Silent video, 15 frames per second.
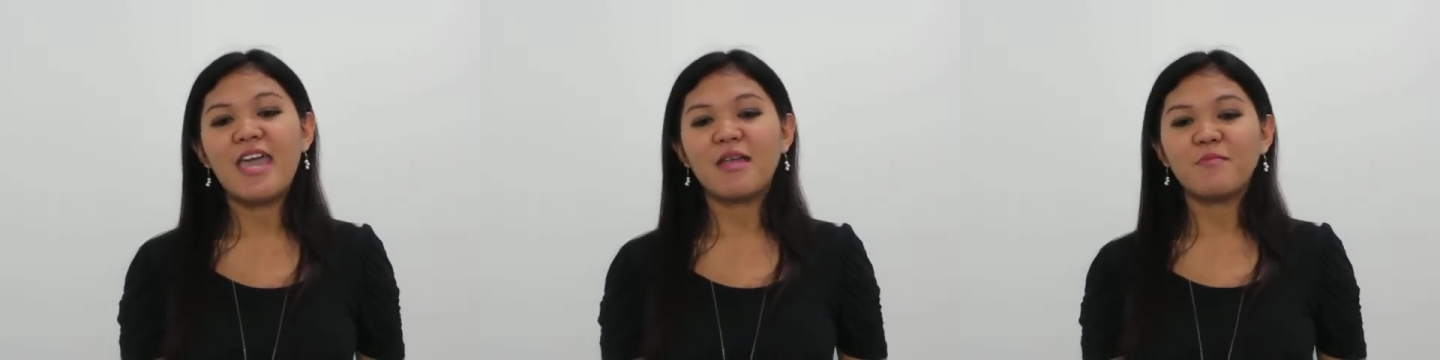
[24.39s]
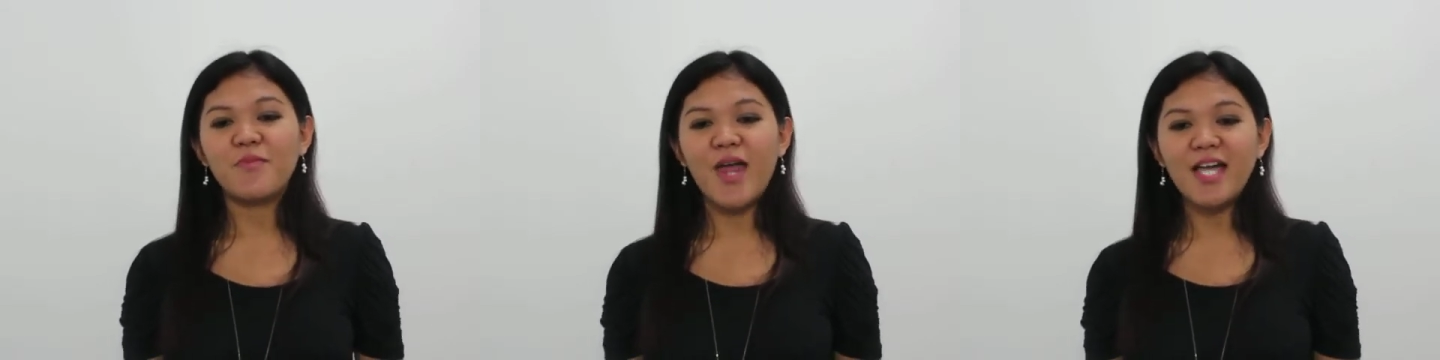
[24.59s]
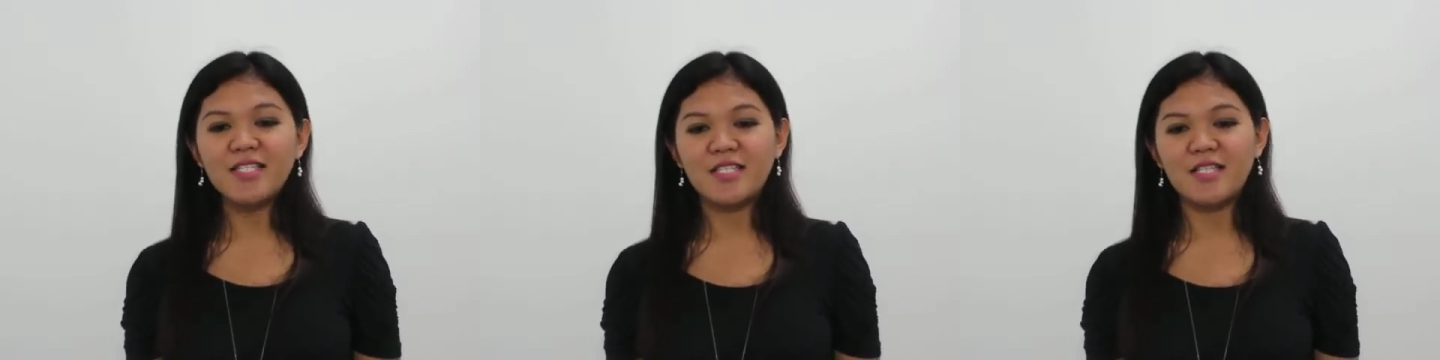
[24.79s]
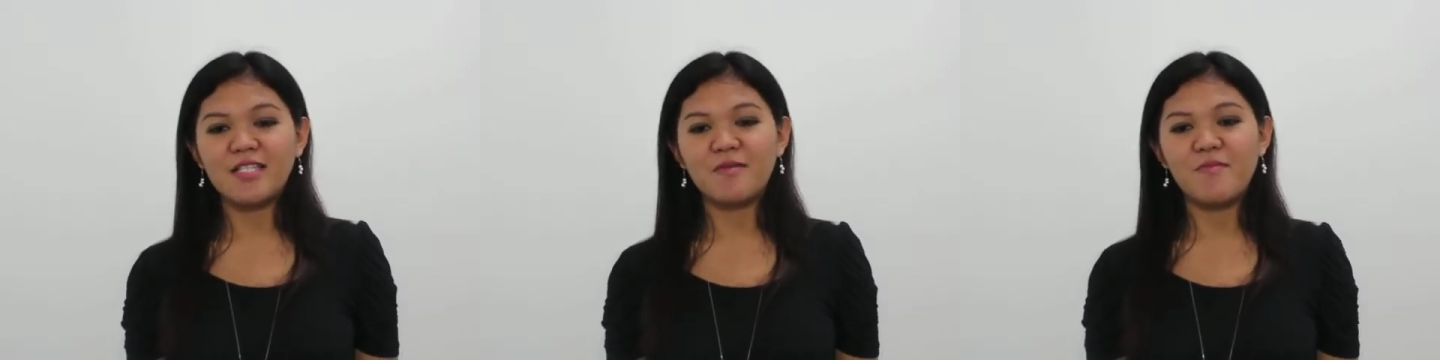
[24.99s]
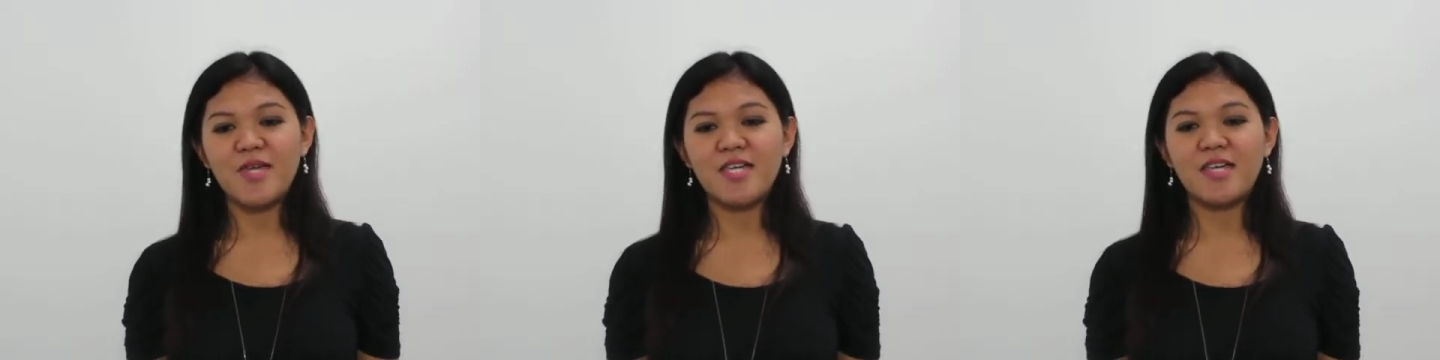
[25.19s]
and practice
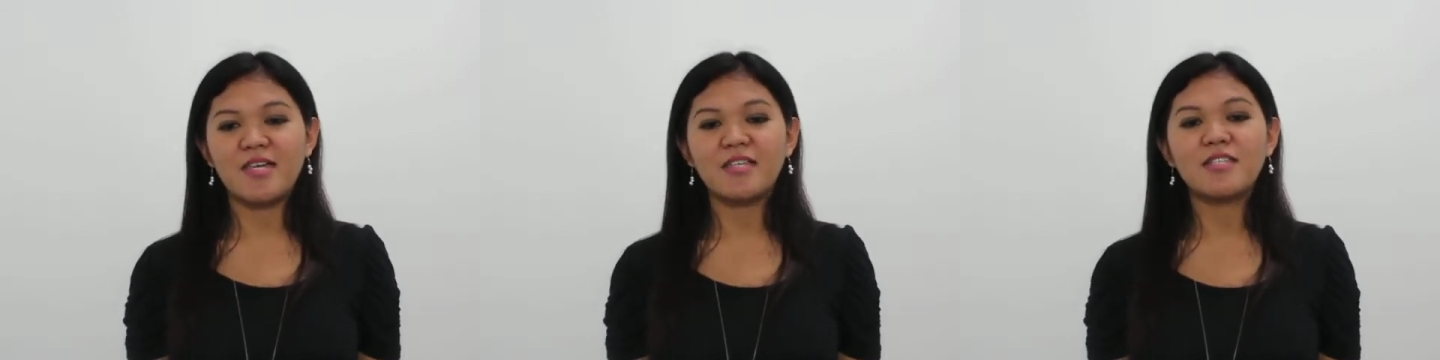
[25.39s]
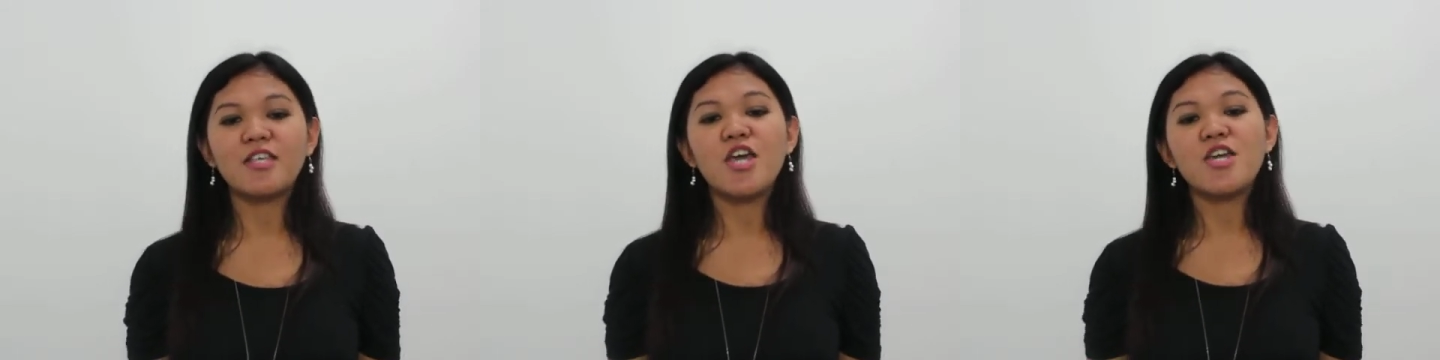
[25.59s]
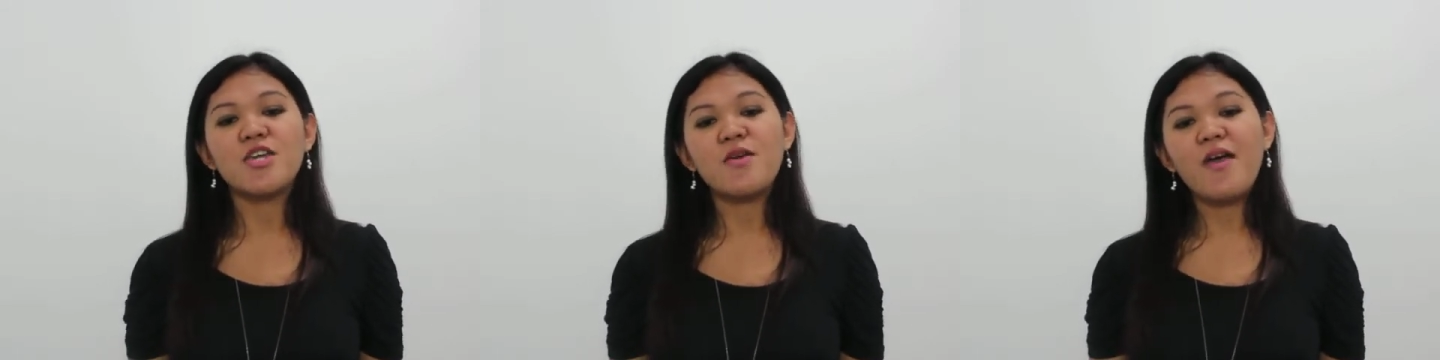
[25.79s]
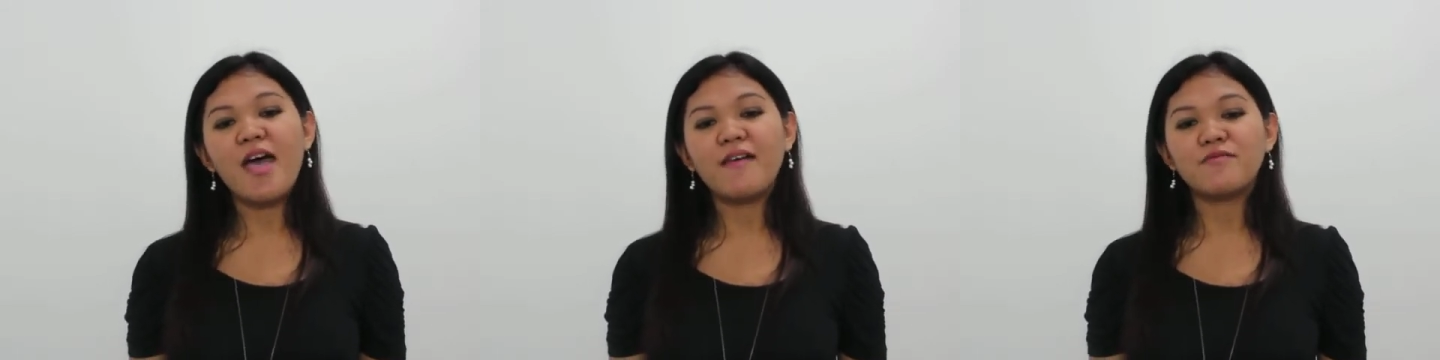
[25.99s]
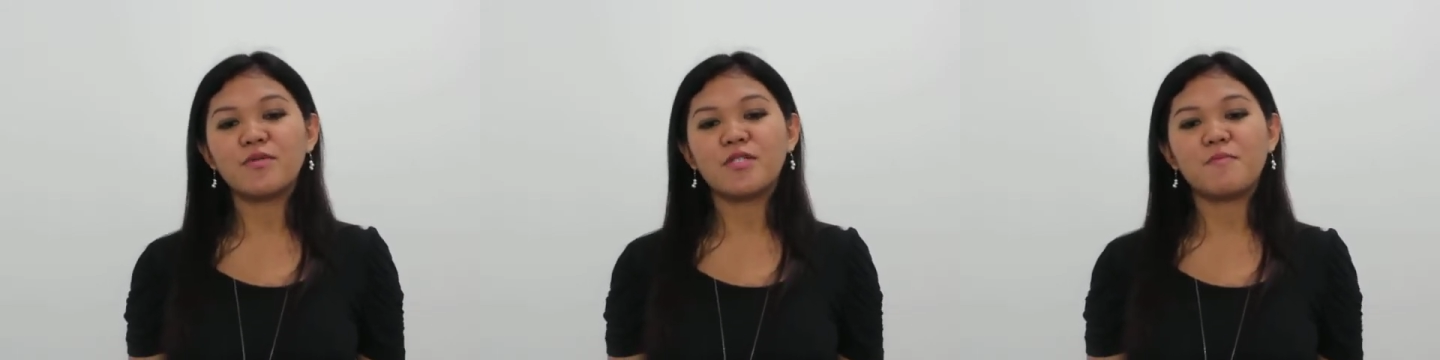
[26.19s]
because you
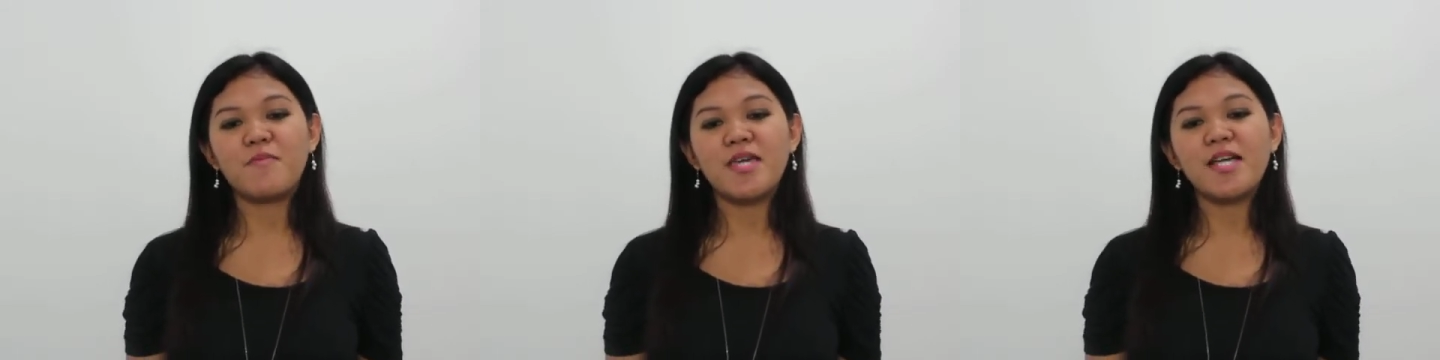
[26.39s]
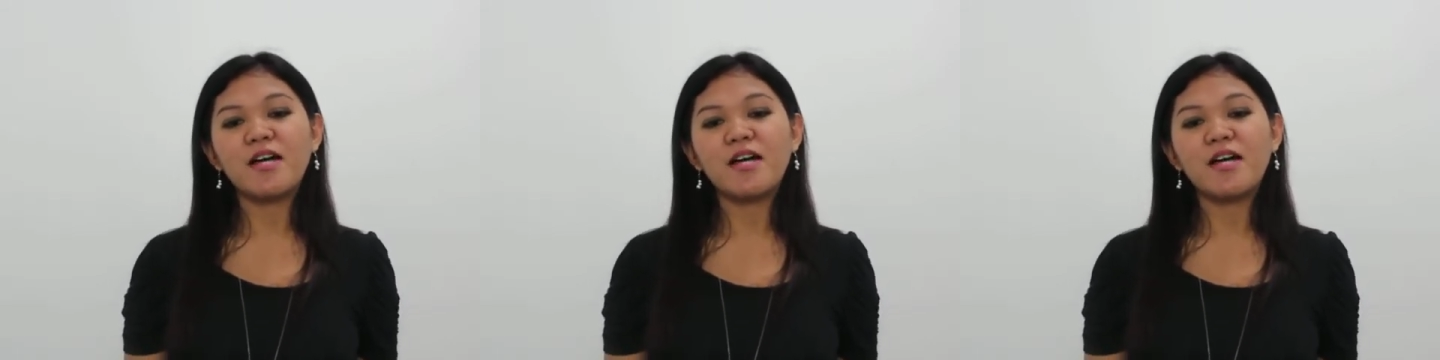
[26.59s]
have to speak